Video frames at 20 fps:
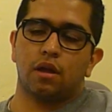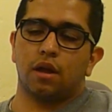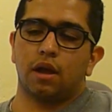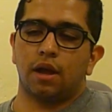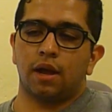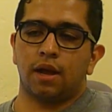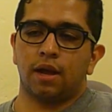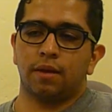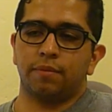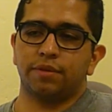
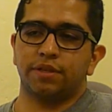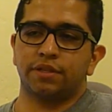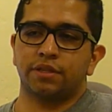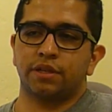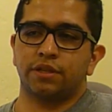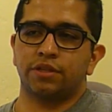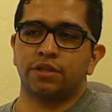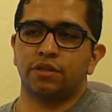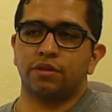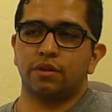Just
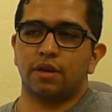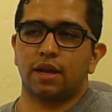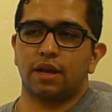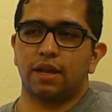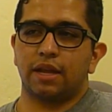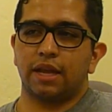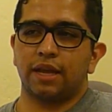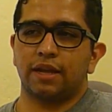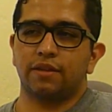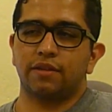because
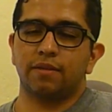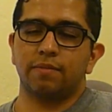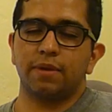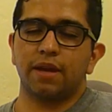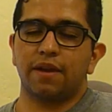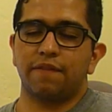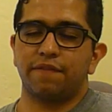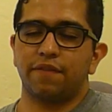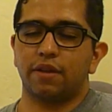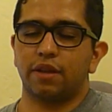to me,
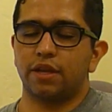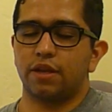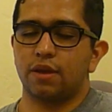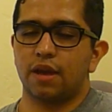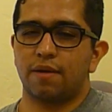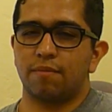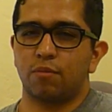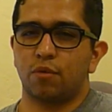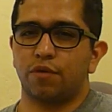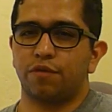I feel like you
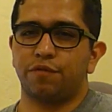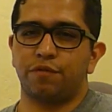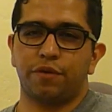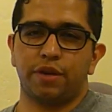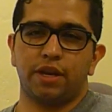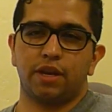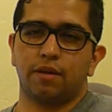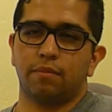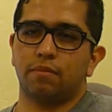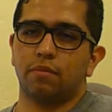have more
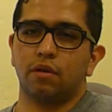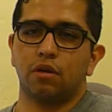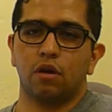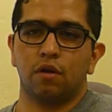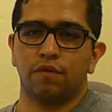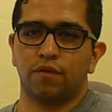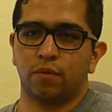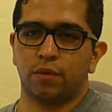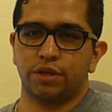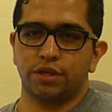freedom
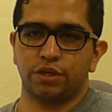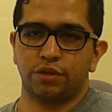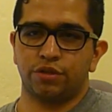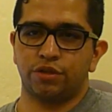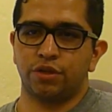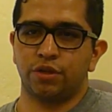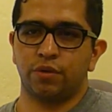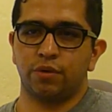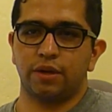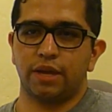over what you
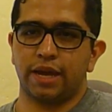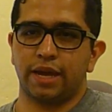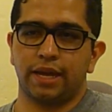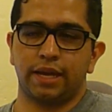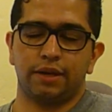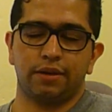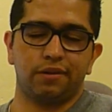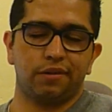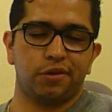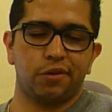shoot,
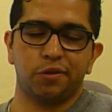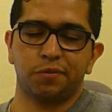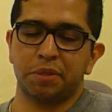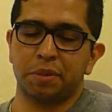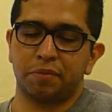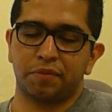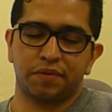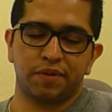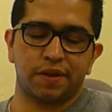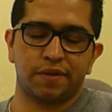and
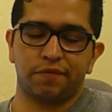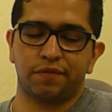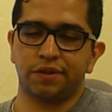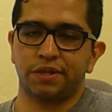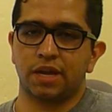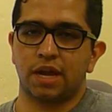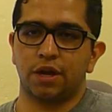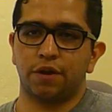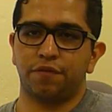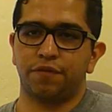newspaper
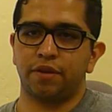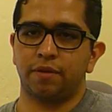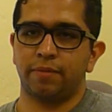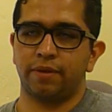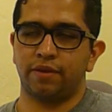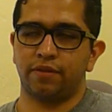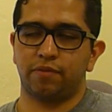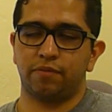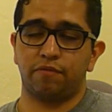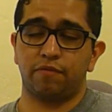photography to me
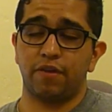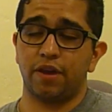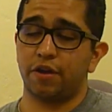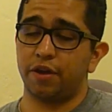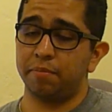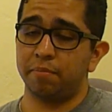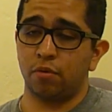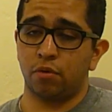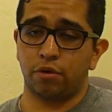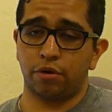is very
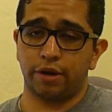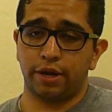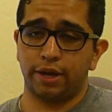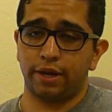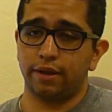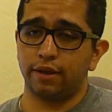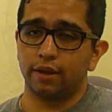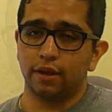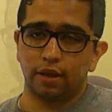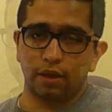boring.
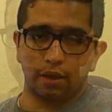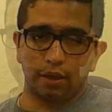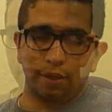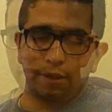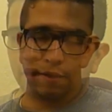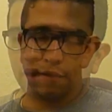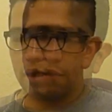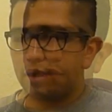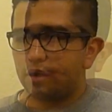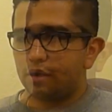
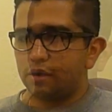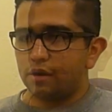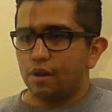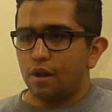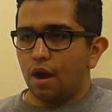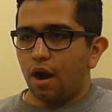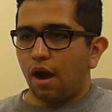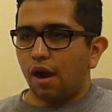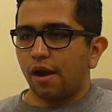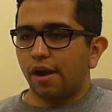
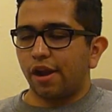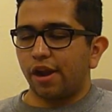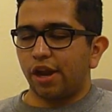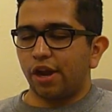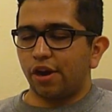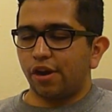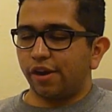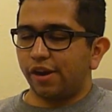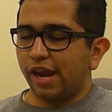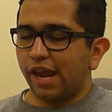
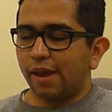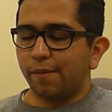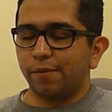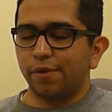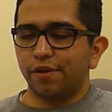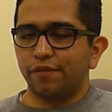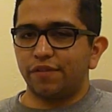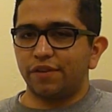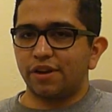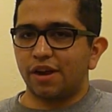You're a damn
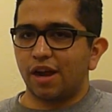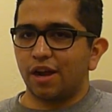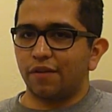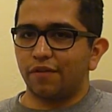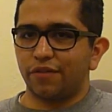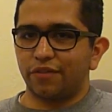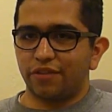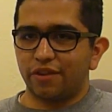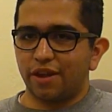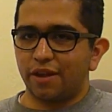good
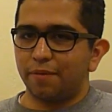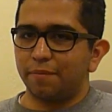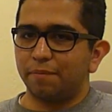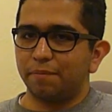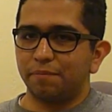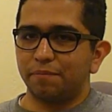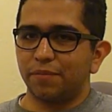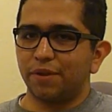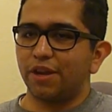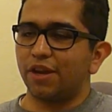photographer, son.
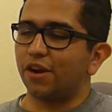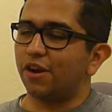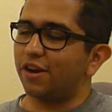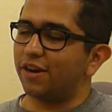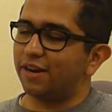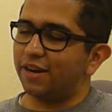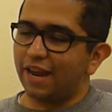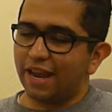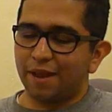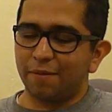You're a
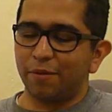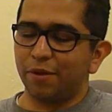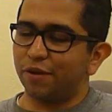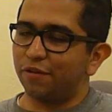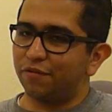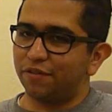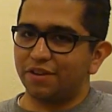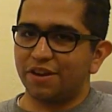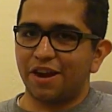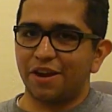damn good
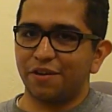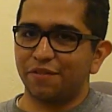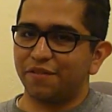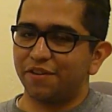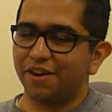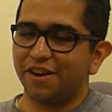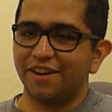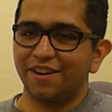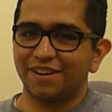photographer.